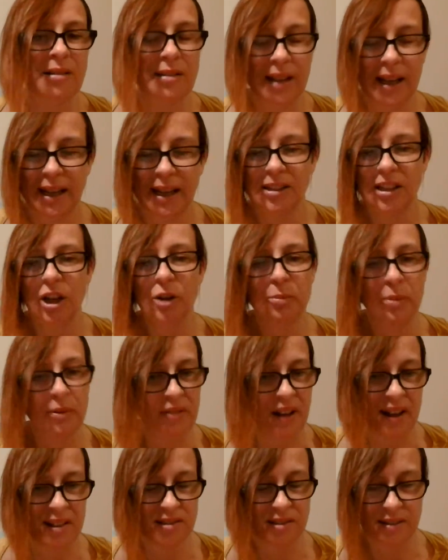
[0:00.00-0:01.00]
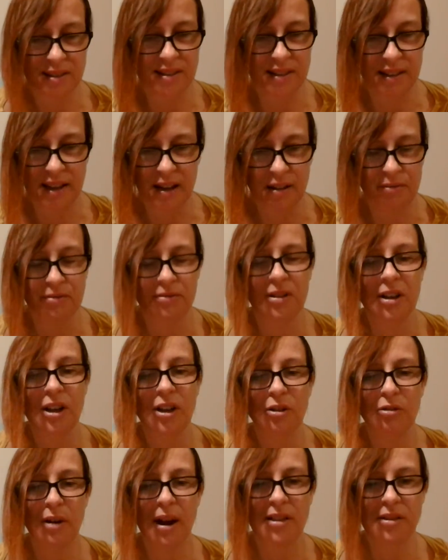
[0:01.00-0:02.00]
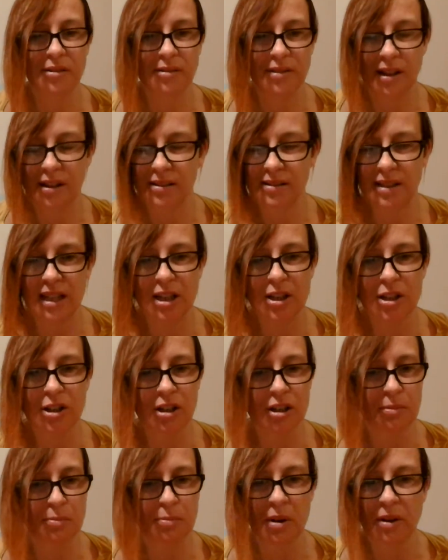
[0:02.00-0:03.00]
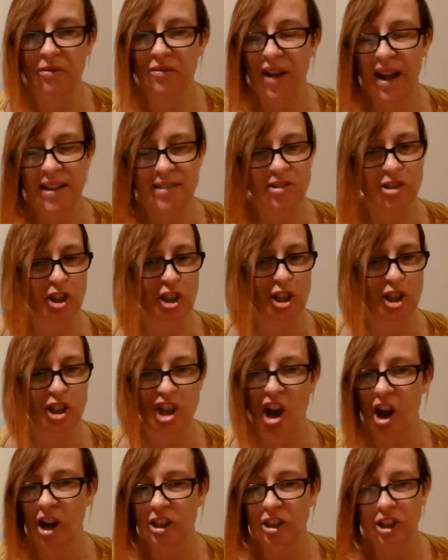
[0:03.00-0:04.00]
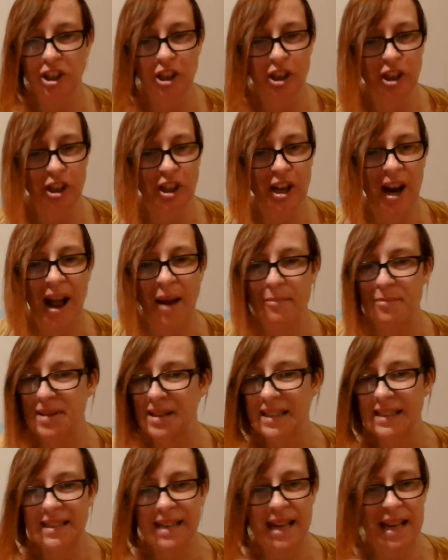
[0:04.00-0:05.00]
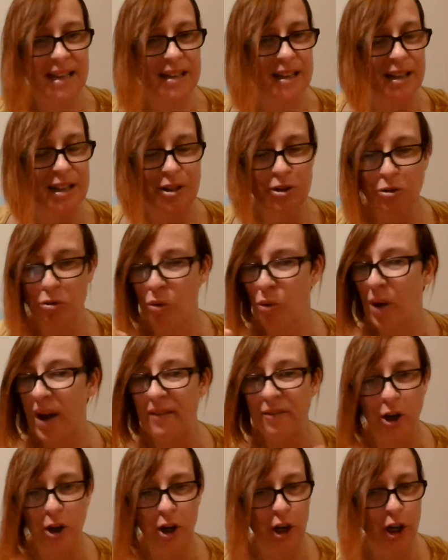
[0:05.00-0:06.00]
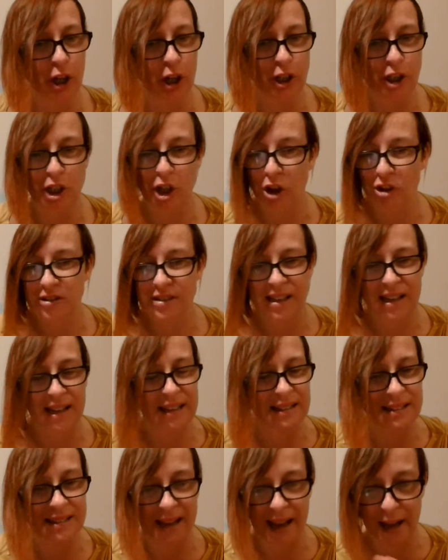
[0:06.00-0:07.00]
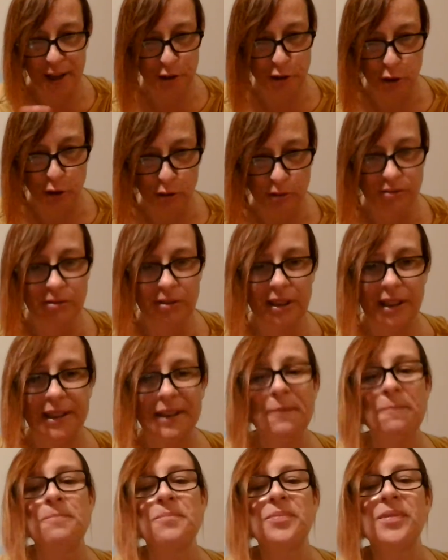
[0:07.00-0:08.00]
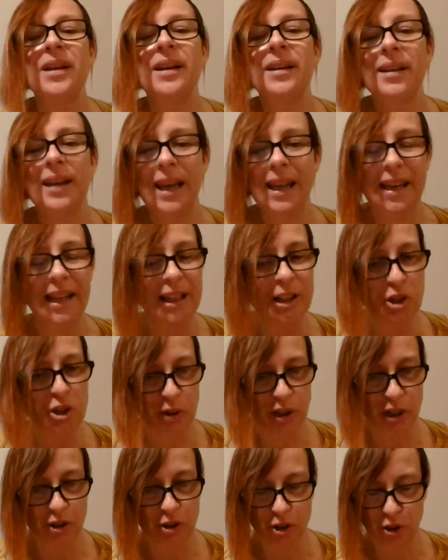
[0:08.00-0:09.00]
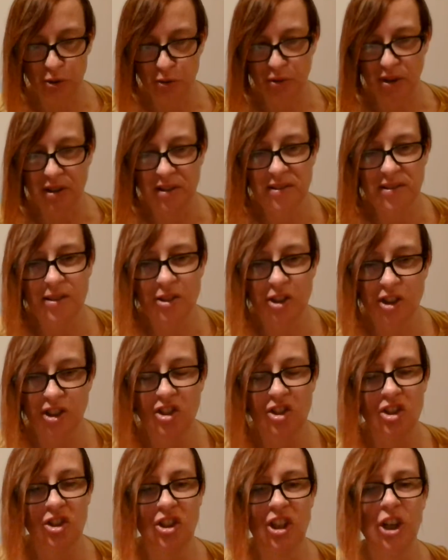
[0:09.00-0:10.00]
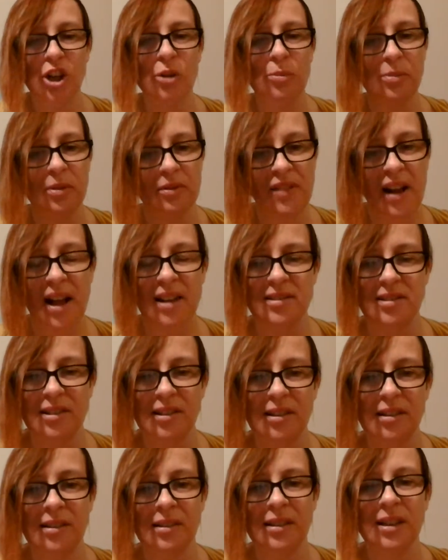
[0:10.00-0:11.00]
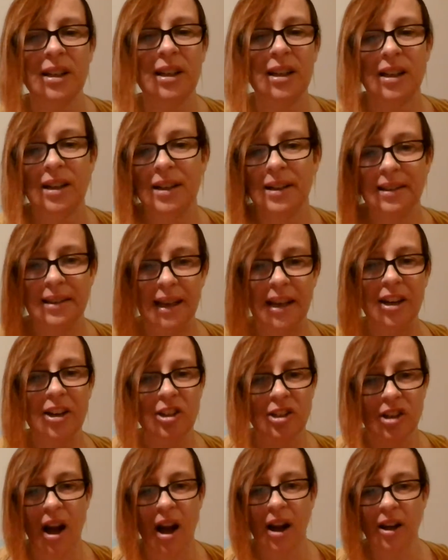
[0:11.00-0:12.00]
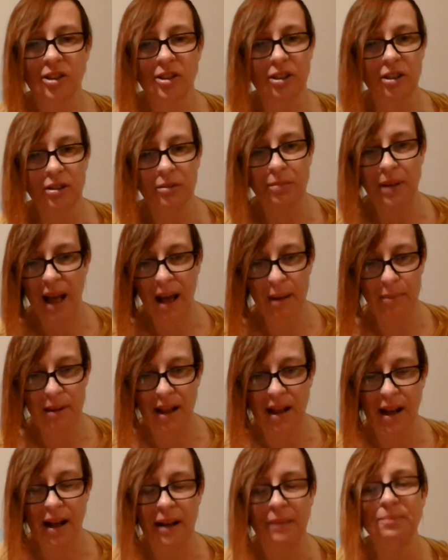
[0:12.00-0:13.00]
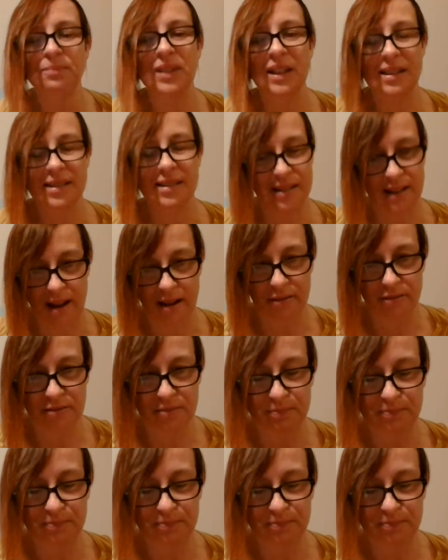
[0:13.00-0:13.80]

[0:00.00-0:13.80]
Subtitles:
Like dear professor is enough rather than dear professor, doctor, habilitated, whoever, docent, I don't know. Yeah. In English, we don't do this. Just dear professor, dear doctor, blah, blah is enough.